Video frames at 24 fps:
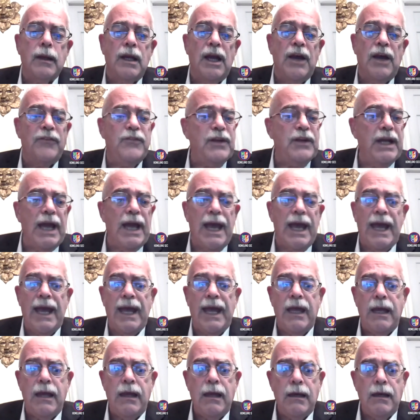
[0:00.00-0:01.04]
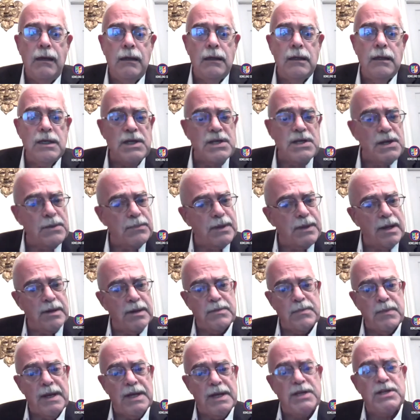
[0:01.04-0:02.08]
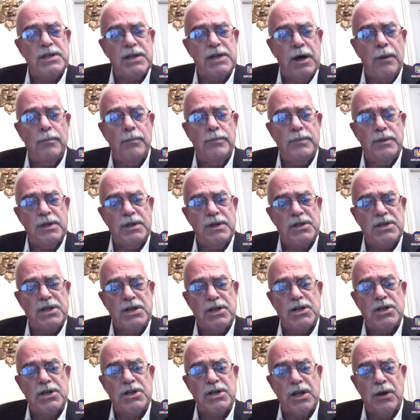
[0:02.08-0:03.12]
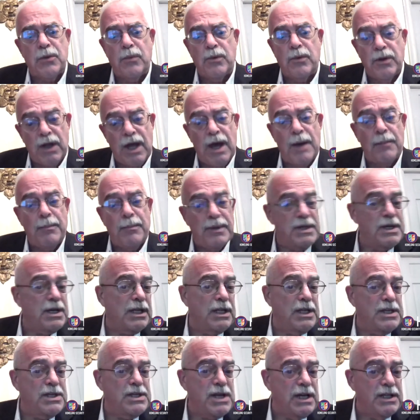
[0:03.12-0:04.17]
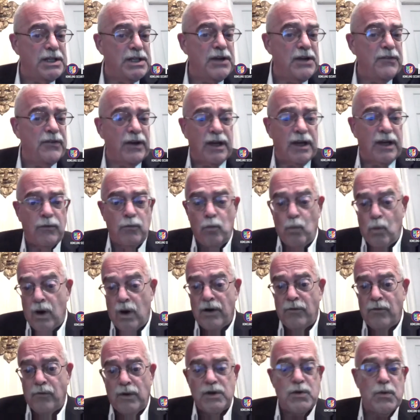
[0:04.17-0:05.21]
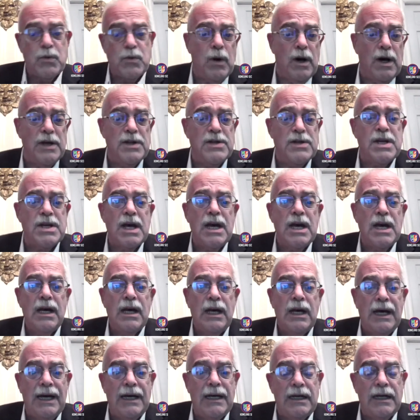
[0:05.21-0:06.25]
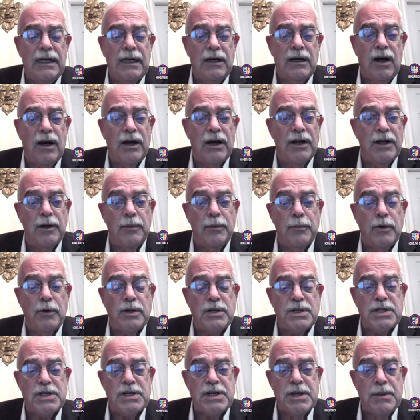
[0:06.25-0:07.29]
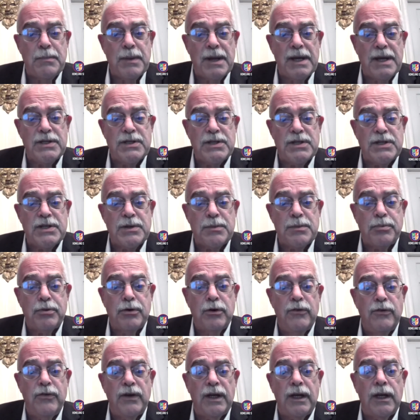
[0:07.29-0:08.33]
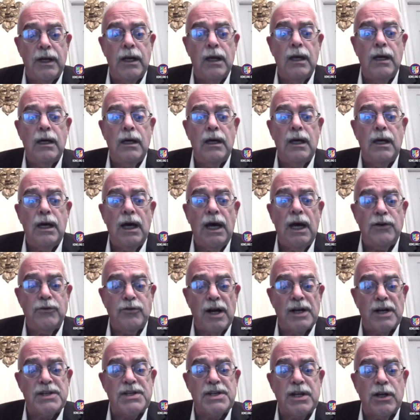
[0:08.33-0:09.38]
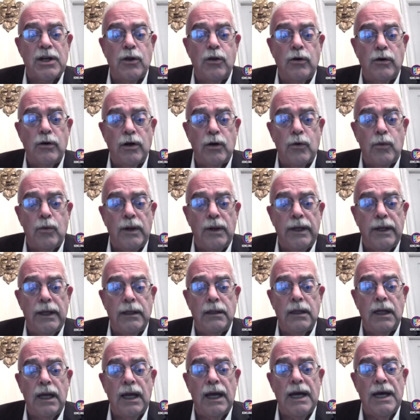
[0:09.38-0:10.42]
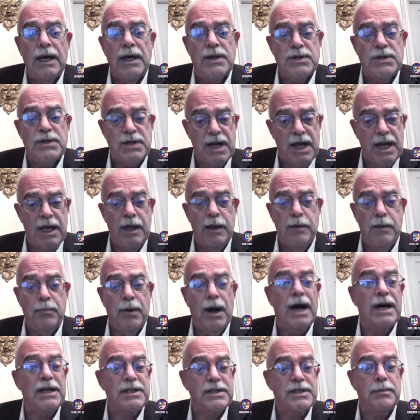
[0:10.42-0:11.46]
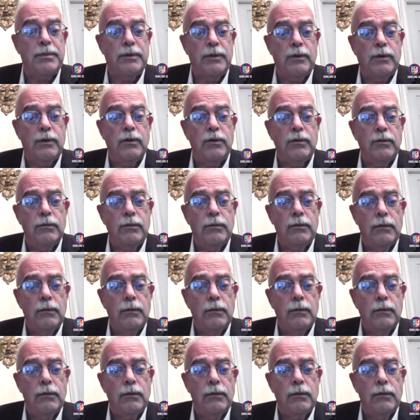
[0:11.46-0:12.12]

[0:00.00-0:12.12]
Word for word: FDA sometimes made some decisions that were not particularly scientific, one of which was uh, on an emergency basis approving hydroxychloroquine as a possible